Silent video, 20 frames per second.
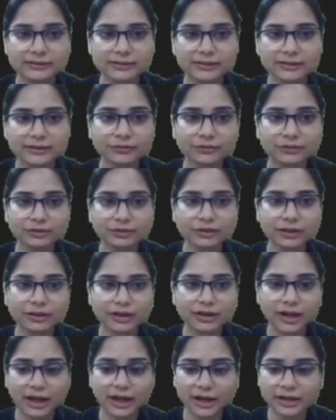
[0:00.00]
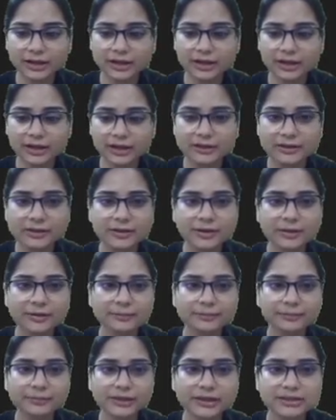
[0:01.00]
If your I
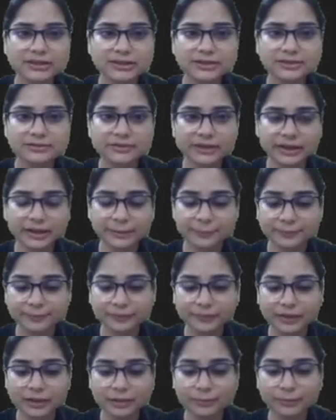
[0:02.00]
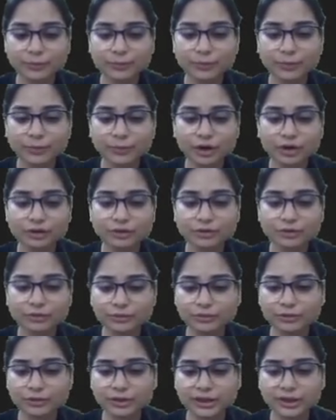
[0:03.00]
plus 1 mod 2,
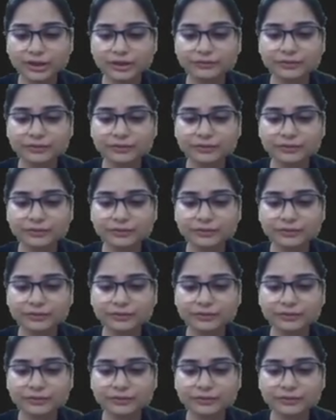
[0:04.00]
if